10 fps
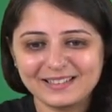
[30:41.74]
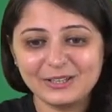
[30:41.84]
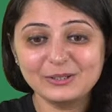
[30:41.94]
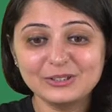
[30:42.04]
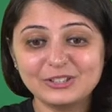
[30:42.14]

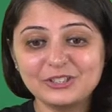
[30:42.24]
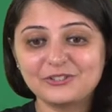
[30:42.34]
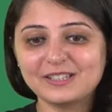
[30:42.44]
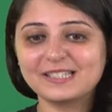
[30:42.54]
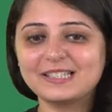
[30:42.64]
Energy
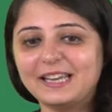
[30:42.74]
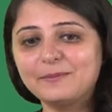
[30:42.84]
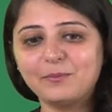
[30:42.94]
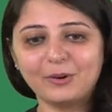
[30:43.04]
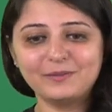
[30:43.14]
drinks
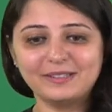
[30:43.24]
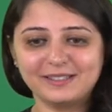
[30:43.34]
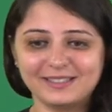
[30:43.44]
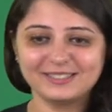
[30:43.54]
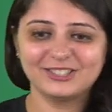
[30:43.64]
like
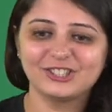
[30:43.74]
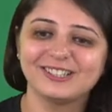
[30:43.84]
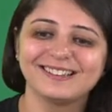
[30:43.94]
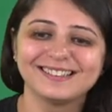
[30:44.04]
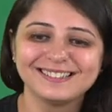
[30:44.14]
Bonvita,
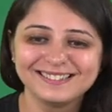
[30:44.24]
acha.